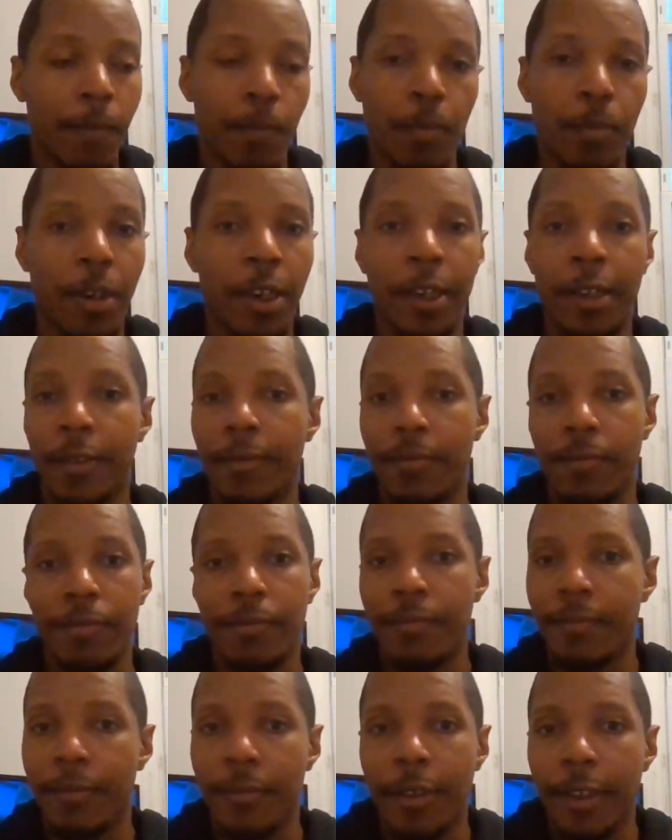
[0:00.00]
but
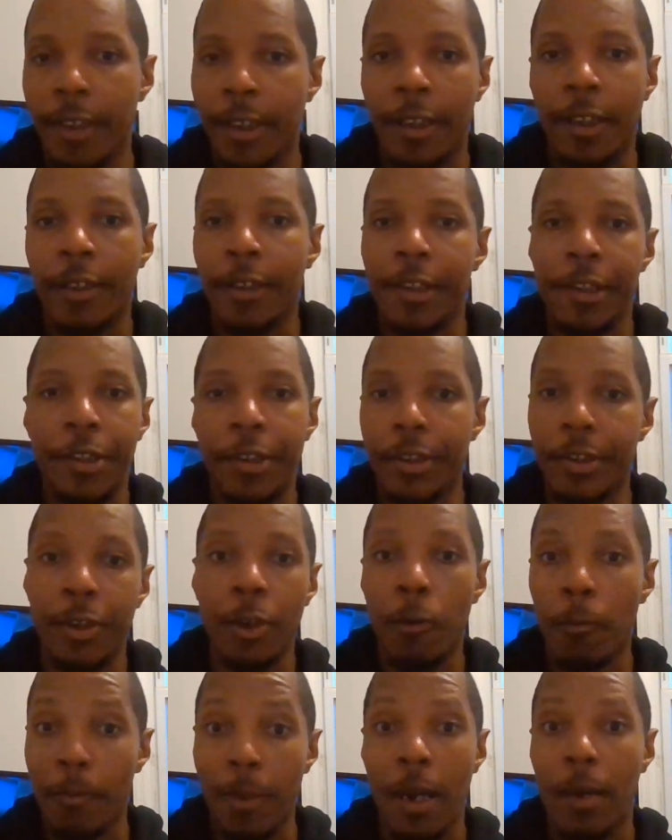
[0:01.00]
you know, this is a
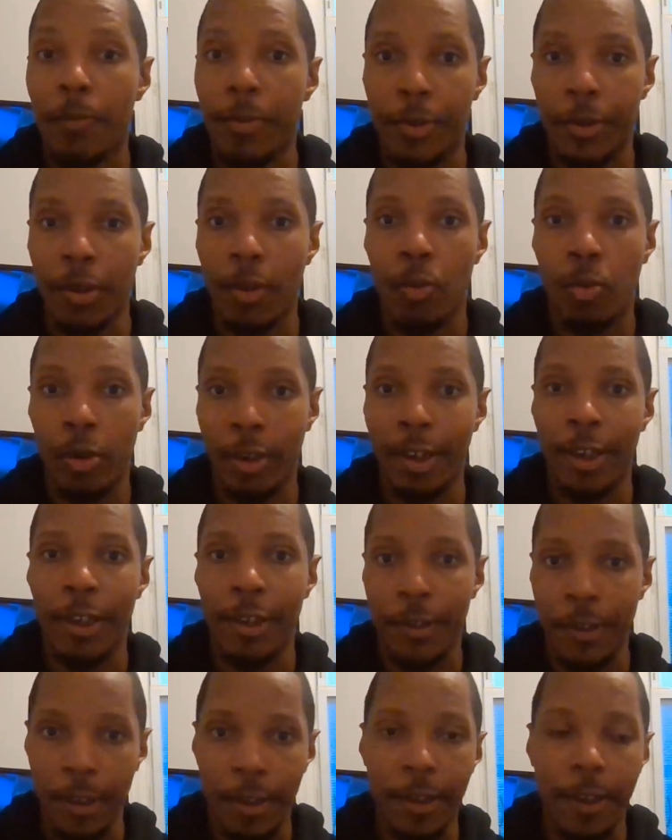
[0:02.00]
soap opera, so we're
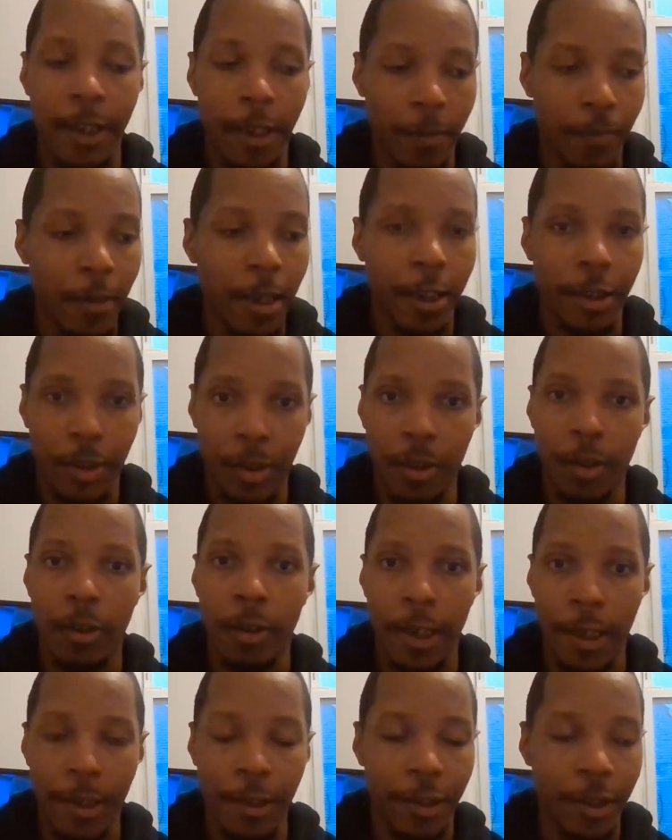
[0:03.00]
gonna sit there and make
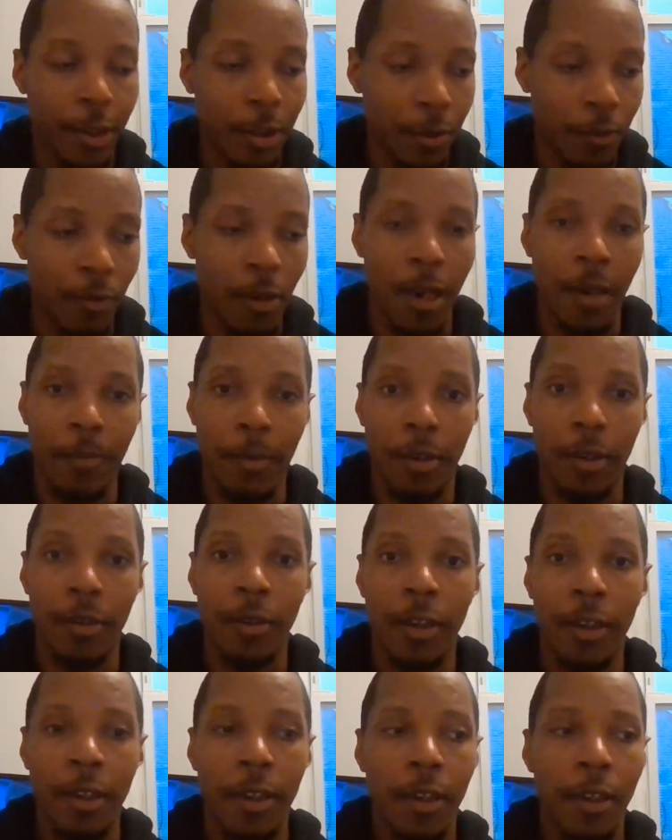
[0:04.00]
sure it's as drama,